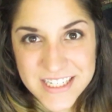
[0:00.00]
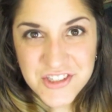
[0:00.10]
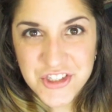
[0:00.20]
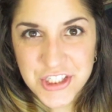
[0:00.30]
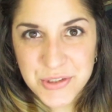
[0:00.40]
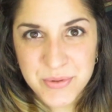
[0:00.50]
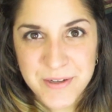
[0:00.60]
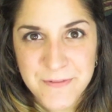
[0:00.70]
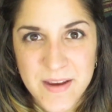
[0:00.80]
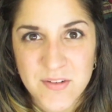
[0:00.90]
My next
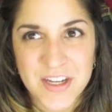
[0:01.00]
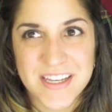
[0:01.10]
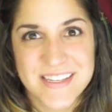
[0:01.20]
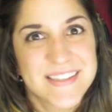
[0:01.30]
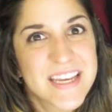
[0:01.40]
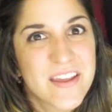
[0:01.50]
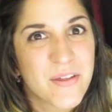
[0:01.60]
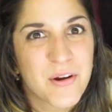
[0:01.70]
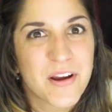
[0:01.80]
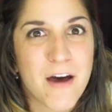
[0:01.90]
January favorite is
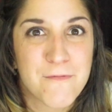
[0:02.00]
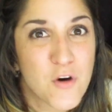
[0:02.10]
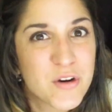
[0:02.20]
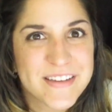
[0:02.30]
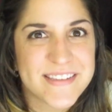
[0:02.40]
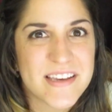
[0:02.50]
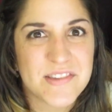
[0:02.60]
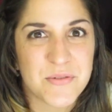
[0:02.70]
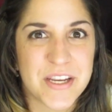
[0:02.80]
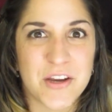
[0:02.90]
either a phone
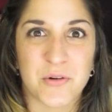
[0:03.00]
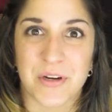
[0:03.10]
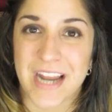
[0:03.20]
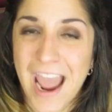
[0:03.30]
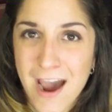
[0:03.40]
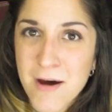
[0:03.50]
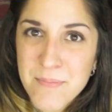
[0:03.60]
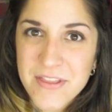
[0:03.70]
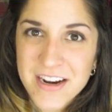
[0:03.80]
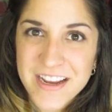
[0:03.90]
accessory or an
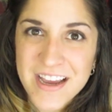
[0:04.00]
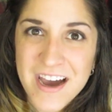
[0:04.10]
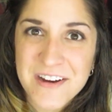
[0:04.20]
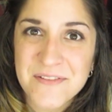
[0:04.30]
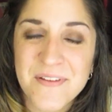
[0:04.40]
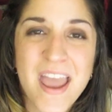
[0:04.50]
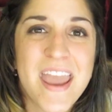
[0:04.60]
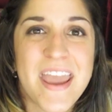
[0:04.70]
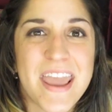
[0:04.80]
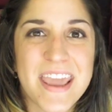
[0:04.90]
app that I have,
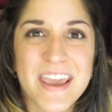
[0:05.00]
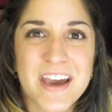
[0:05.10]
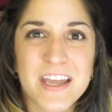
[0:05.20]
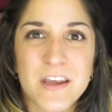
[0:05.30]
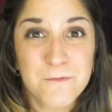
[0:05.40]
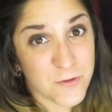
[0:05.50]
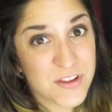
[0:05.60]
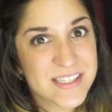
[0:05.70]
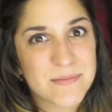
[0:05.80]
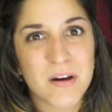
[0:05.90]
and
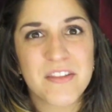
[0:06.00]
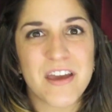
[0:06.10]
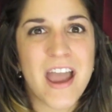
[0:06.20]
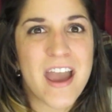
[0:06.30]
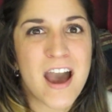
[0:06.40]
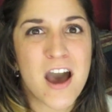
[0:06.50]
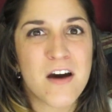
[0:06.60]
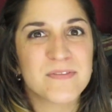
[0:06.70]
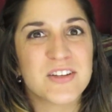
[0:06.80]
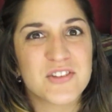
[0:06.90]
for this month I
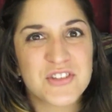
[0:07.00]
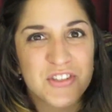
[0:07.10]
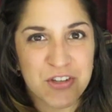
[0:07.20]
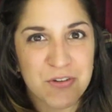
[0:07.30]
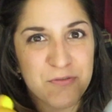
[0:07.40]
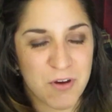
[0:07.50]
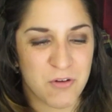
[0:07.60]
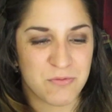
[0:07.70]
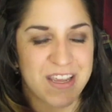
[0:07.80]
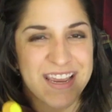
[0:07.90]
have 2
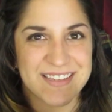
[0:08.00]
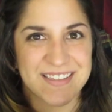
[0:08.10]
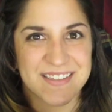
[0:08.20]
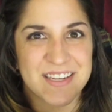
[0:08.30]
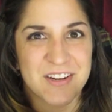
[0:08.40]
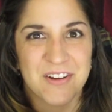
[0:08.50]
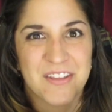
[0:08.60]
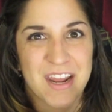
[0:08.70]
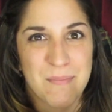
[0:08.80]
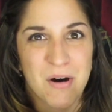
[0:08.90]
phone cases
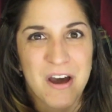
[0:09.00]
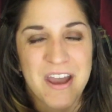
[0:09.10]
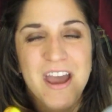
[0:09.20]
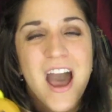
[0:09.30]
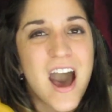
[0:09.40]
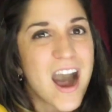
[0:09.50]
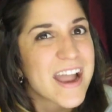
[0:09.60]
here that I bought.